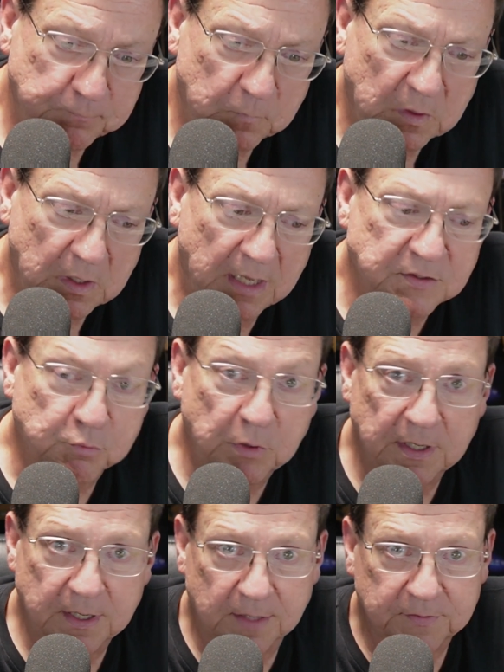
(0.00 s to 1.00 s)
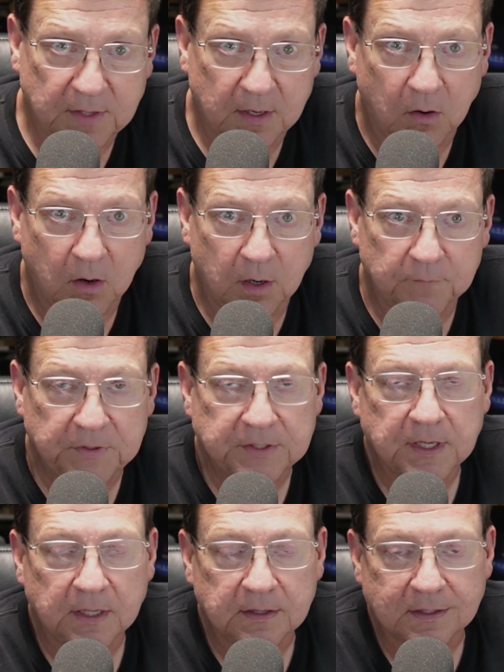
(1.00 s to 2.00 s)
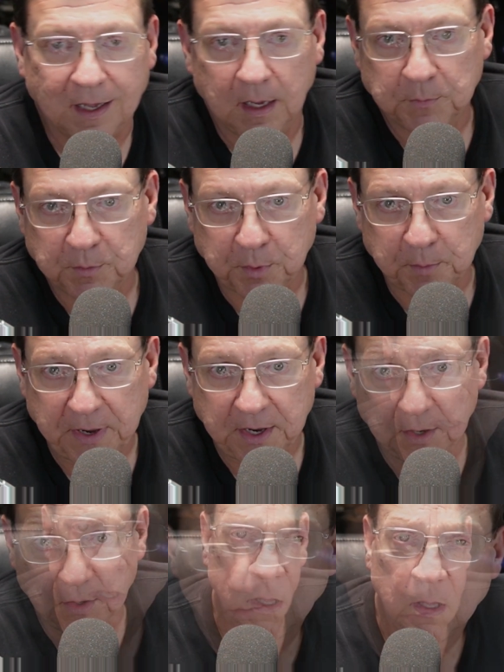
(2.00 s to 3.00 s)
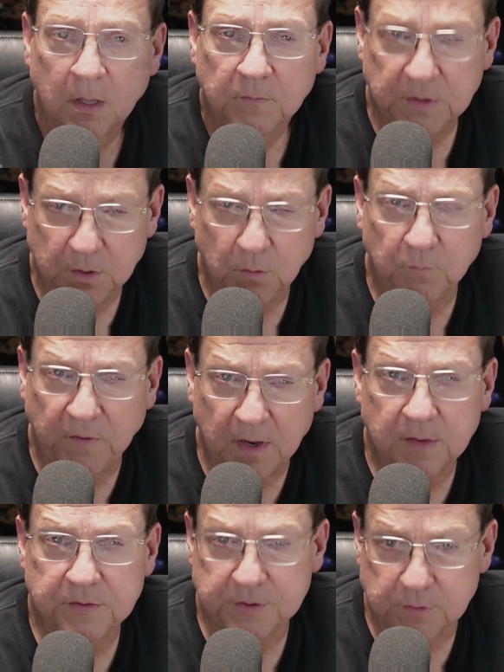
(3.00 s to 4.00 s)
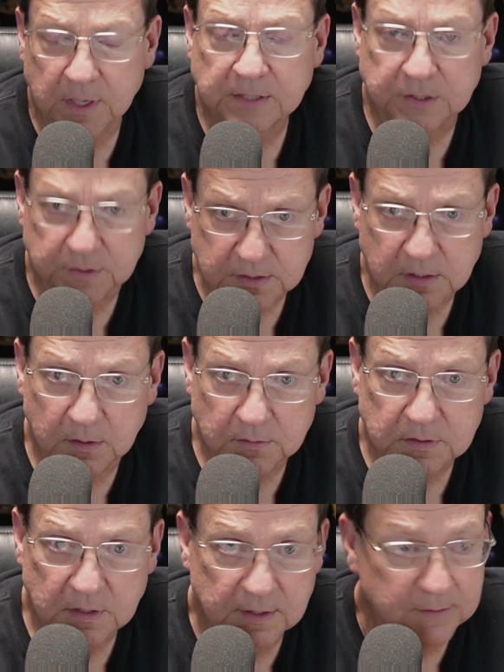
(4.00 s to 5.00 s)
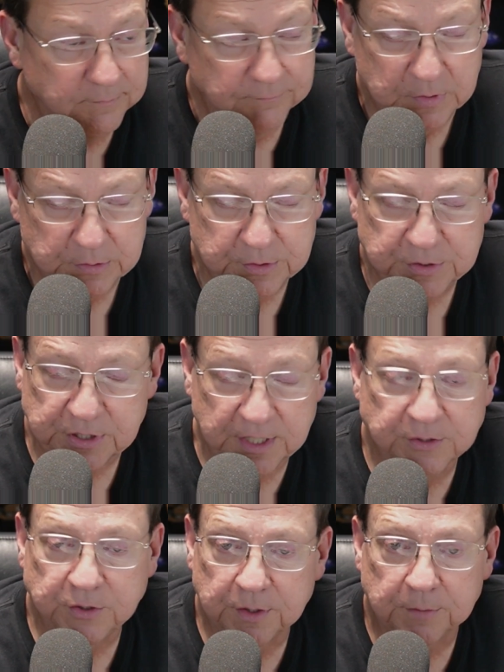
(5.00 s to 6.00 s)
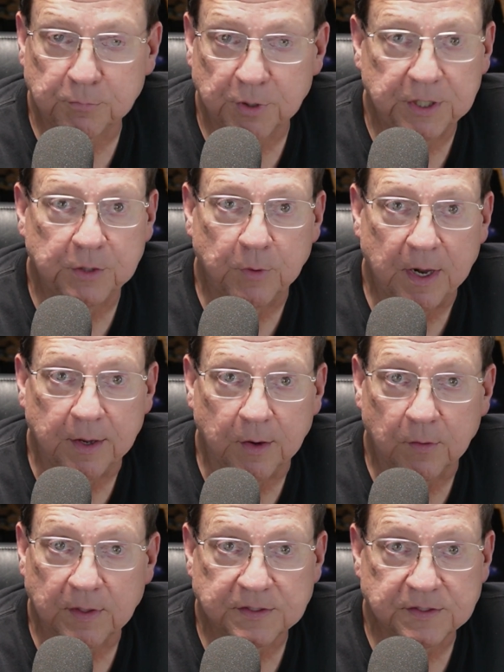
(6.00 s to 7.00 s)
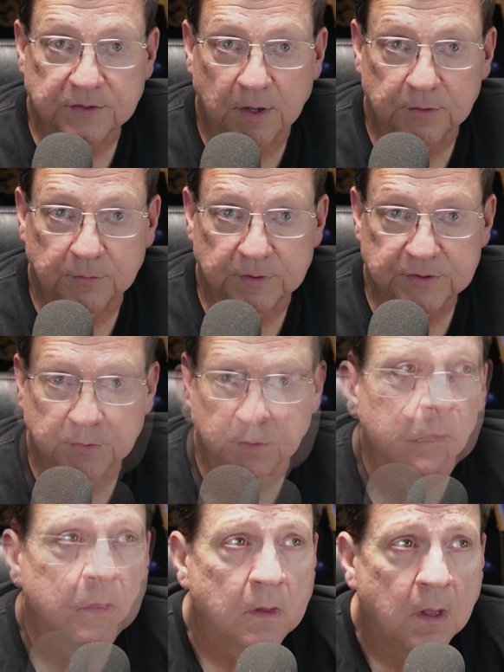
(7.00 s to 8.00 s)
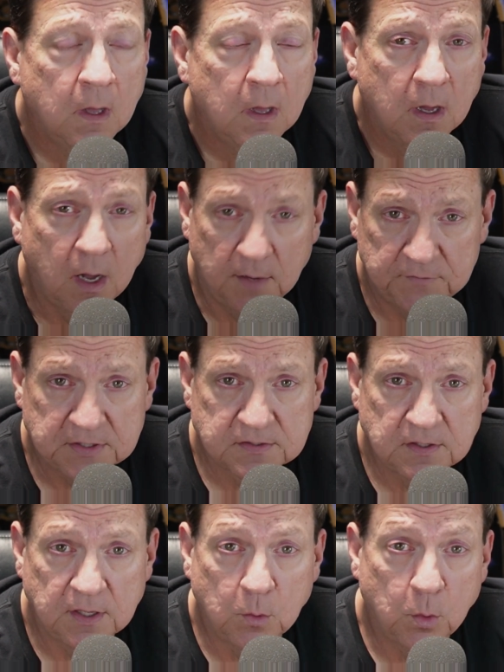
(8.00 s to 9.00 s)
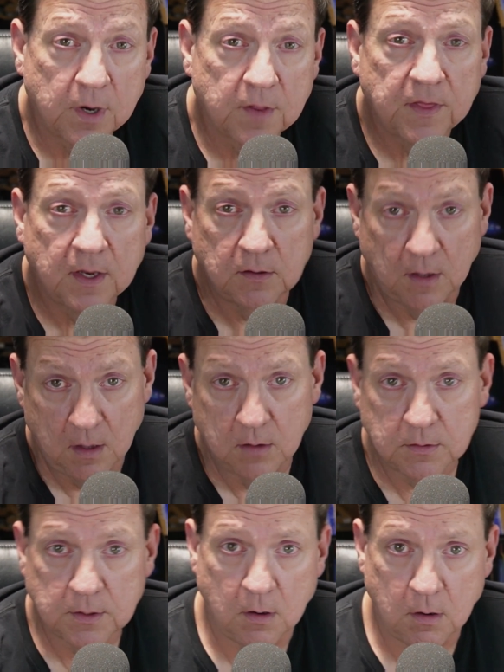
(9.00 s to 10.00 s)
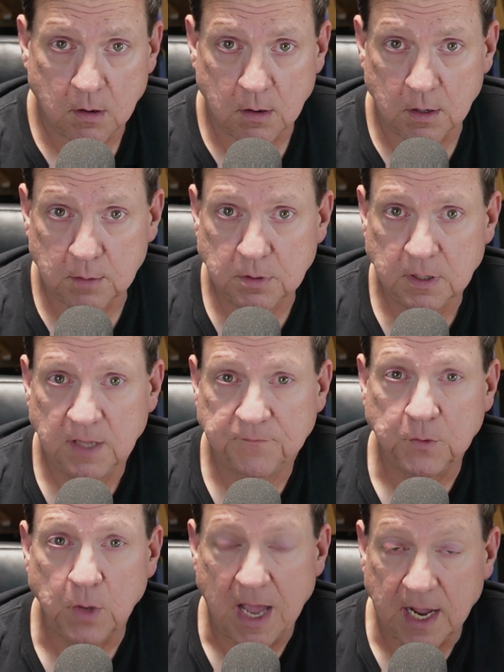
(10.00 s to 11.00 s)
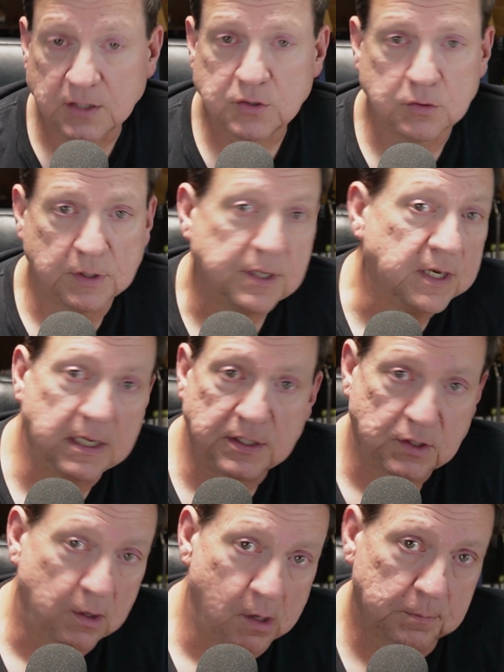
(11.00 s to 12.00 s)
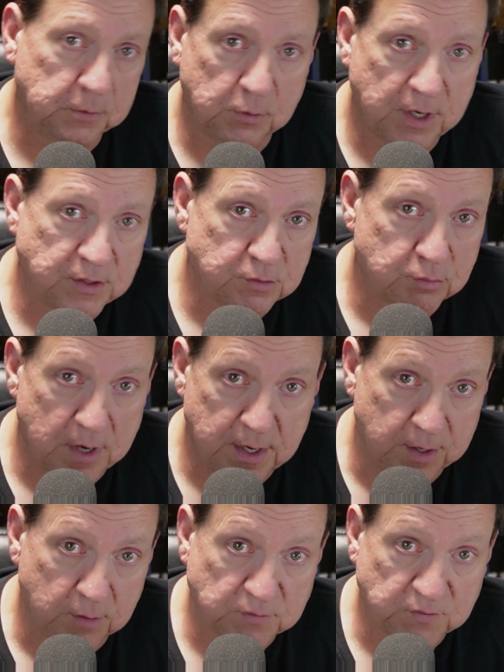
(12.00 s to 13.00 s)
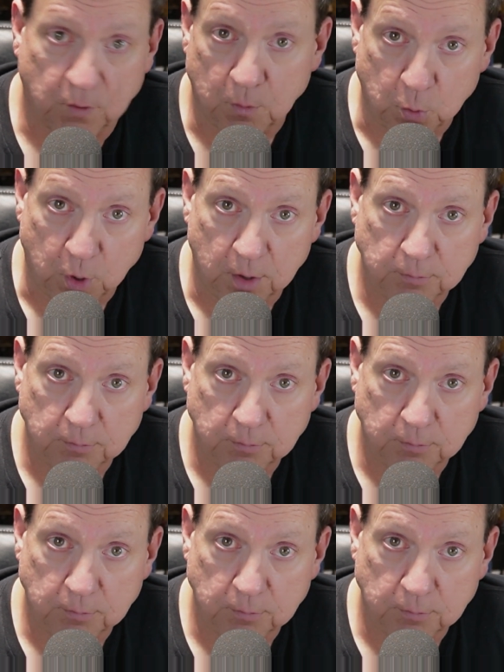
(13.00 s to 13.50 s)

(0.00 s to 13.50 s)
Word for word: It's really not that hard if you take the time to prepare. If you don't follow the directions closely, there's a chance you can brick your radio. That's just all there is to it. Obviously, you want to think long and hard. You actually need to upgrade your radio's firmware.